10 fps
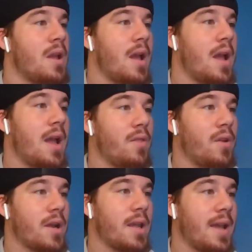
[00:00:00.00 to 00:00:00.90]
And
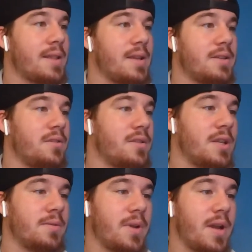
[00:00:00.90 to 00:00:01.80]
looking at these two
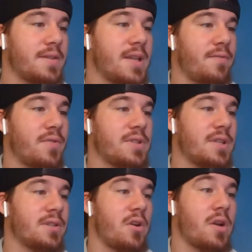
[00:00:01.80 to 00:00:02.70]
teams, we have San
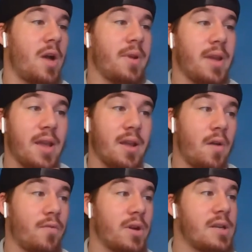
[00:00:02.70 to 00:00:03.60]
Francisco coming in,
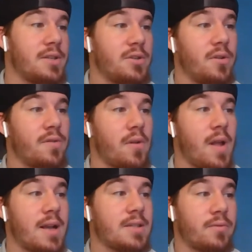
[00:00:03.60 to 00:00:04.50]
covering in 2 of their
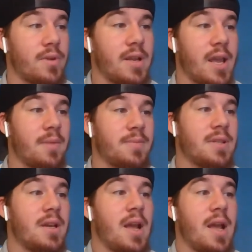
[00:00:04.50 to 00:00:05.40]
last 3 games,
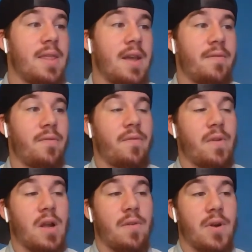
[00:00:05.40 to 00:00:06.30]
and they've
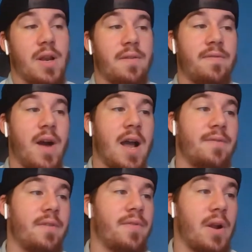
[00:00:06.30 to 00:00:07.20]
covered in 5
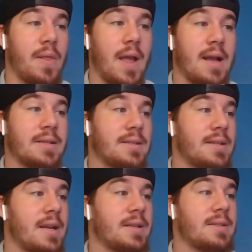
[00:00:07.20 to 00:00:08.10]
of their last
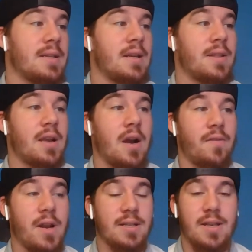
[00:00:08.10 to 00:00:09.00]
6. They
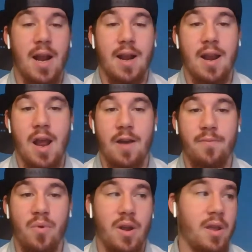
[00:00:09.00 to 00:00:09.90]
covered as
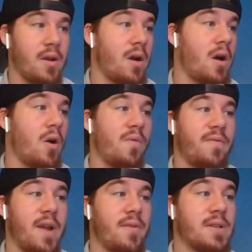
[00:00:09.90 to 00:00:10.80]
9.5-point home
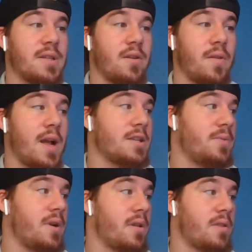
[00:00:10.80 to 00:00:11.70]
favorites in their last
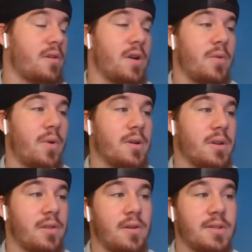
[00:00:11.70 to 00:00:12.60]
win, in a
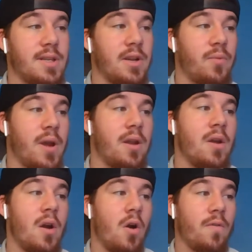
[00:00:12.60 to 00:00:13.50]
31-13 win
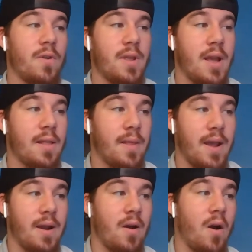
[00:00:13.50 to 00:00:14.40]
over the
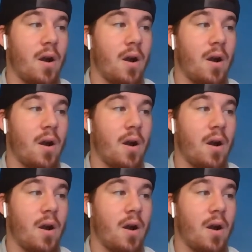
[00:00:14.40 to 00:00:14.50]
Atlanta